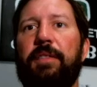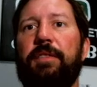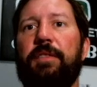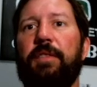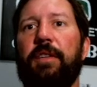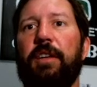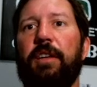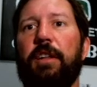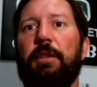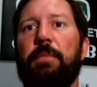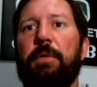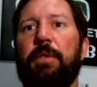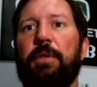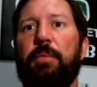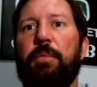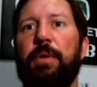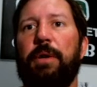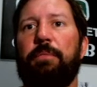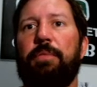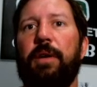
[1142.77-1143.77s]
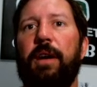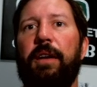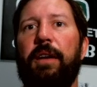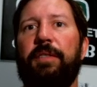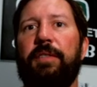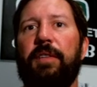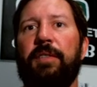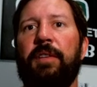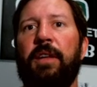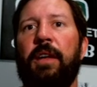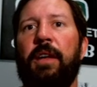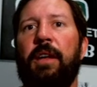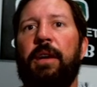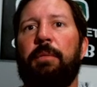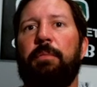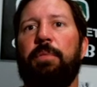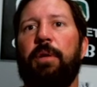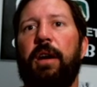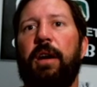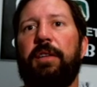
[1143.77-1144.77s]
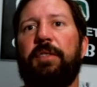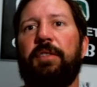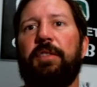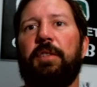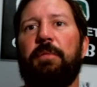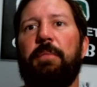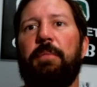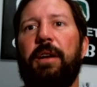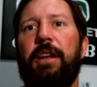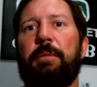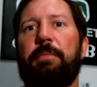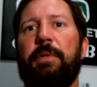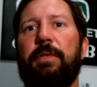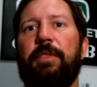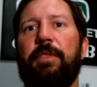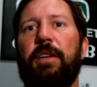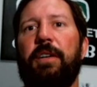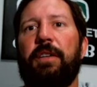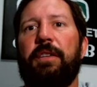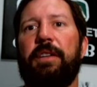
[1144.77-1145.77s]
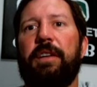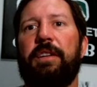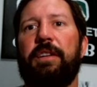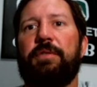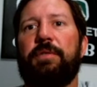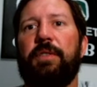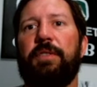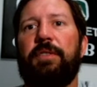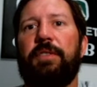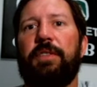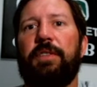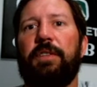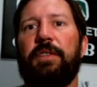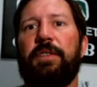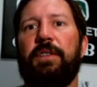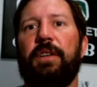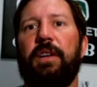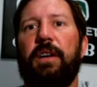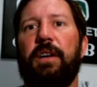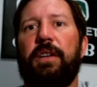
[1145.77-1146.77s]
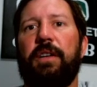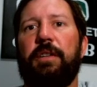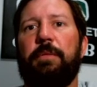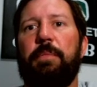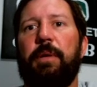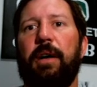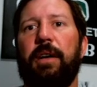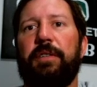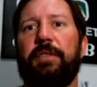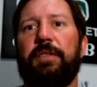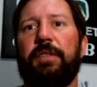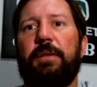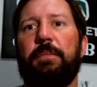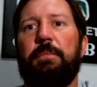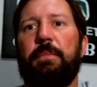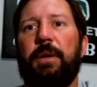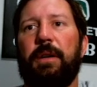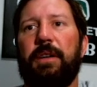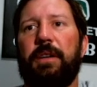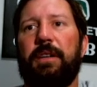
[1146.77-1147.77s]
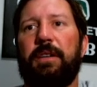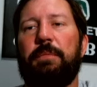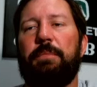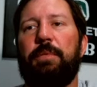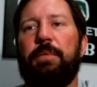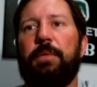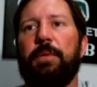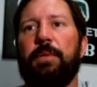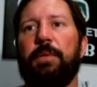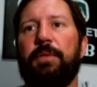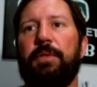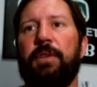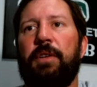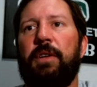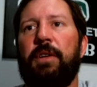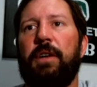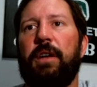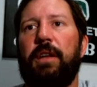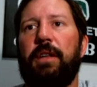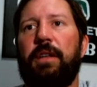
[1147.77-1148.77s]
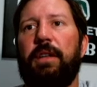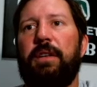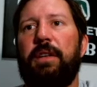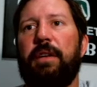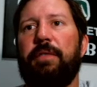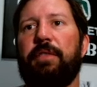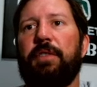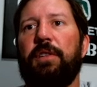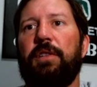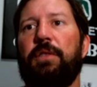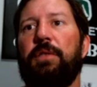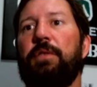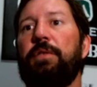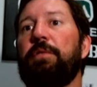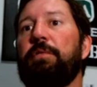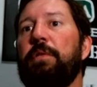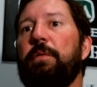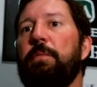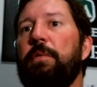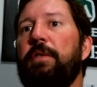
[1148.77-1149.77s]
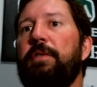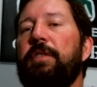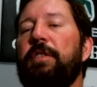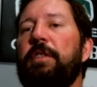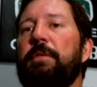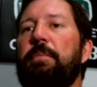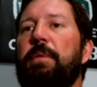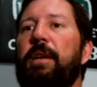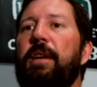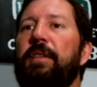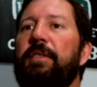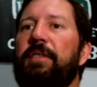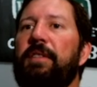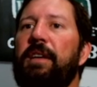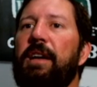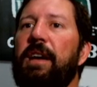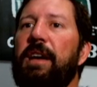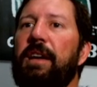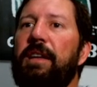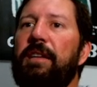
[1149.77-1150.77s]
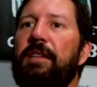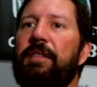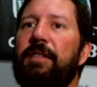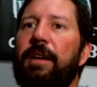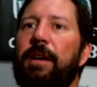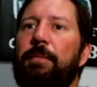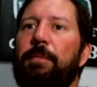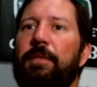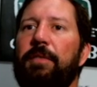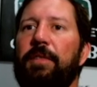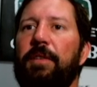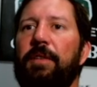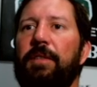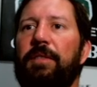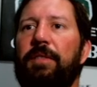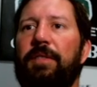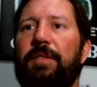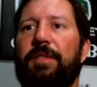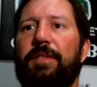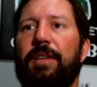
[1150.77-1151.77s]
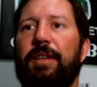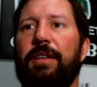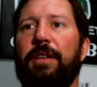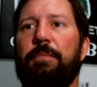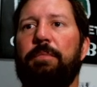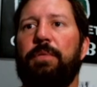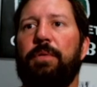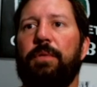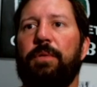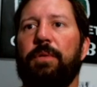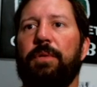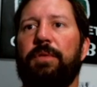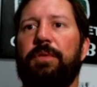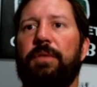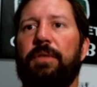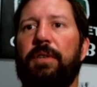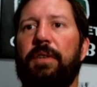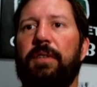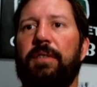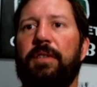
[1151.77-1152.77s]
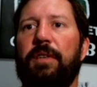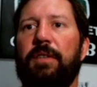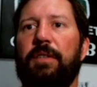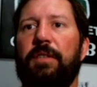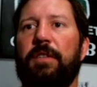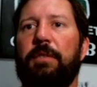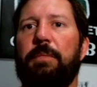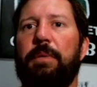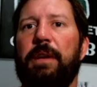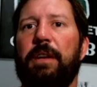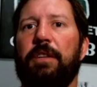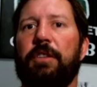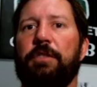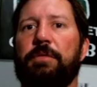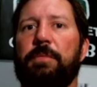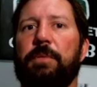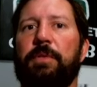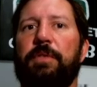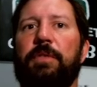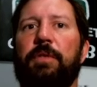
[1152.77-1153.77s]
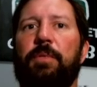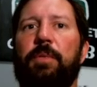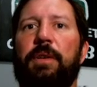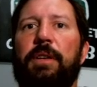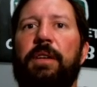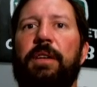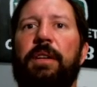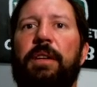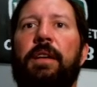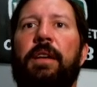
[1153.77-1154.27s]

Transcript: you're eligible to win prizes. Prizes are made up of all the interest earned on deposited money in the pools. And then never lose. Remove your deposit at any time. As long as you stay in the pools, you continue to be eligible to win.